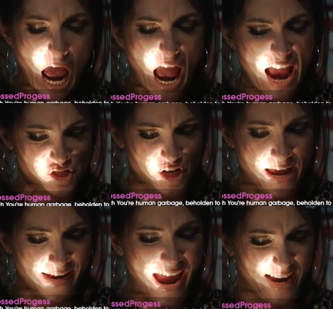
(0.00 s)

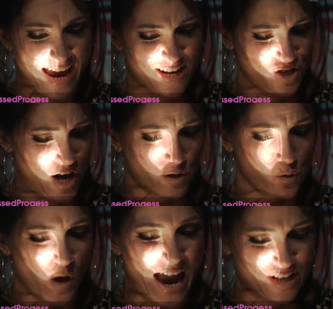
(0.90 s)
Hashtag hack, hashtag
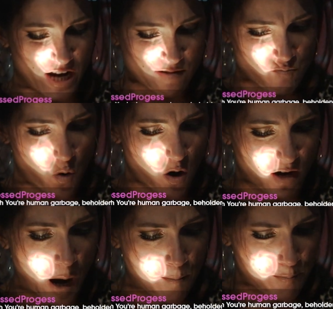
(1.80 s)
tool, hashtag moral
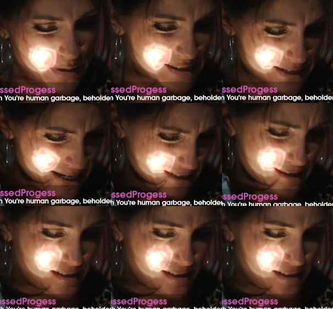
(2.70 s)
compassless.